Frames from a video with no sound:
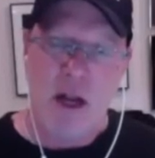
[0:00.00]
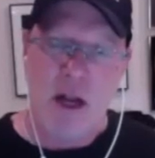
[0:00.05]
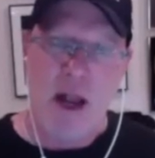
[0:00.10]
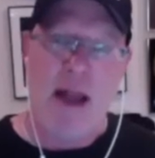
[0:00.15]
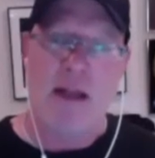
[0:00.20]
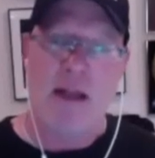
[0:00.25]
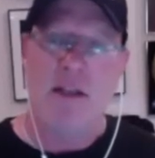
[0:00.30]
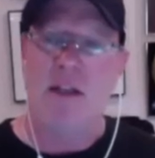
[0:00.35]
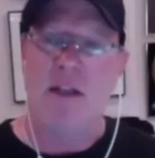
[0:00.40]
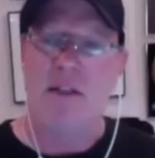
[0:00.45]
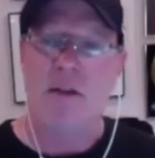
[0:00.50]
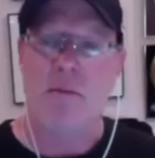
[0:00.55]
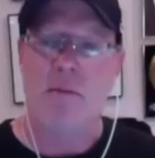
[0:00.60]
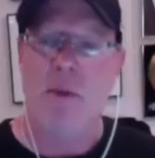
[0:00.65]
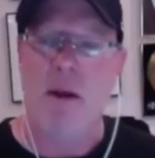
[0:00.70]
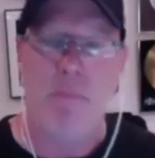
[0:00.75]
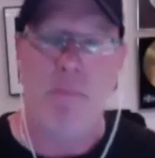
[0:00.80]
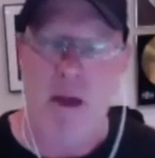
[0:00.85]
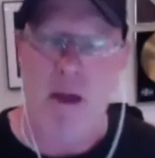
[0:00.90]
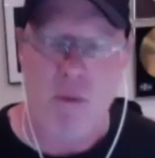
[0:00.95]
And it doesn't
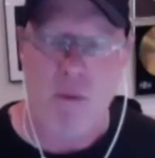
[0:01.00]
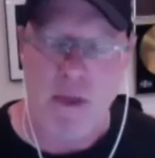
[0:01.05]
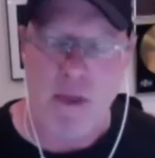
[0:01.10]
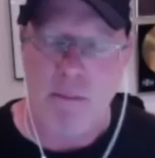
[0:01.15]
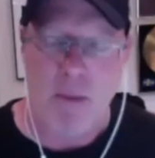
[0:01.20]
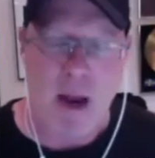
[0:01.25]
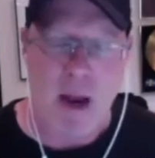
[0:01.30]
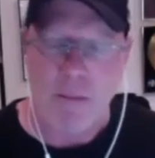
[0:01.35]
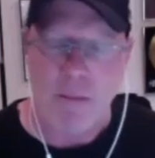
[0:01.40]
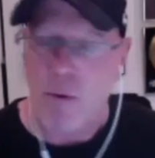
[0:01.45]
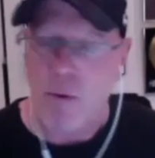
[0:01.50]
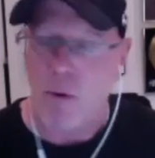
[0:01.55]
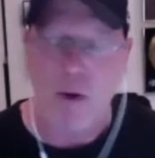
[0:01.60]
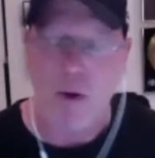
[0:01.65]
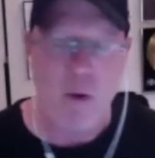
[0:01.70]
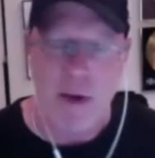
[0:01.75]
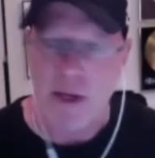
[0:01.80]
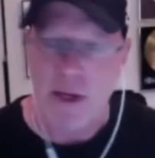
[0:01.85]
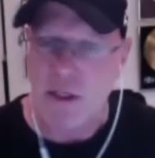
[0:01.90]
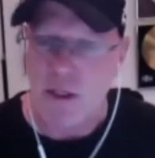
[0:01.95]
mean, by the way, that Mike
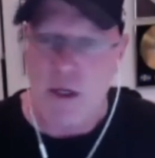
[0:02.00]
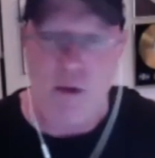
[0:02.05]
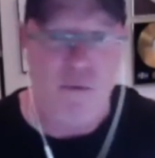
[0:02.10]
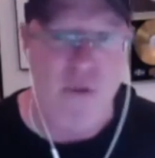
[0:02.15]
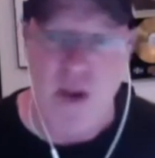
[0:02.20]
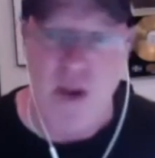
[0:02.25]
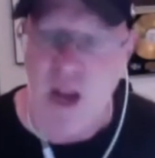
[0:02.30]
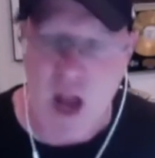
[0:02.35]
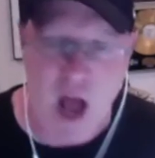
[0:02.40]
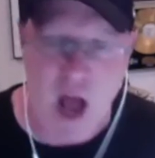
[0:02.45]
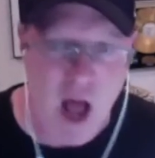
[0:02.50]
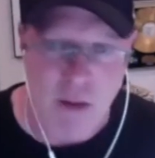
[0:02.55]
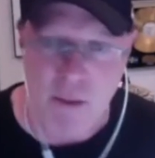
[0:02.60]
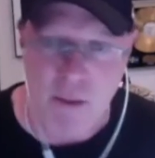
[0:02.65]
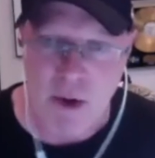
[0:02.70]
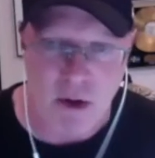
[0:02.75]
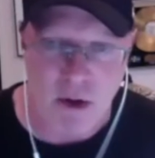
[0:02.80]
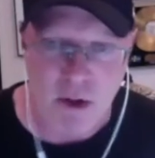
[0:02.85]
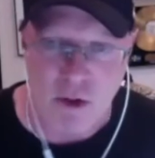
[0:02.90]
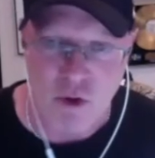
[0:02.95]
Portnoy isn't a
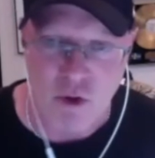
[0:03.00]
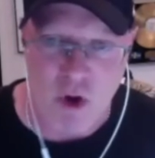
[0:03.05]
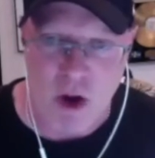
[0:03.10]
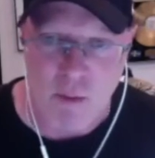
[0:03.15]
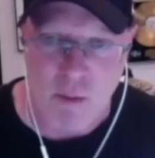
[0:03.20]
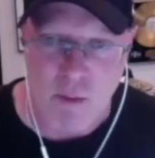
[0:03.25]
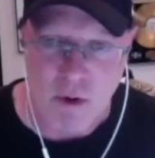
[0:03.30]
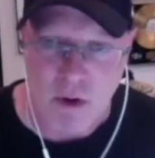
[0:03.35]
phenomenal drummer.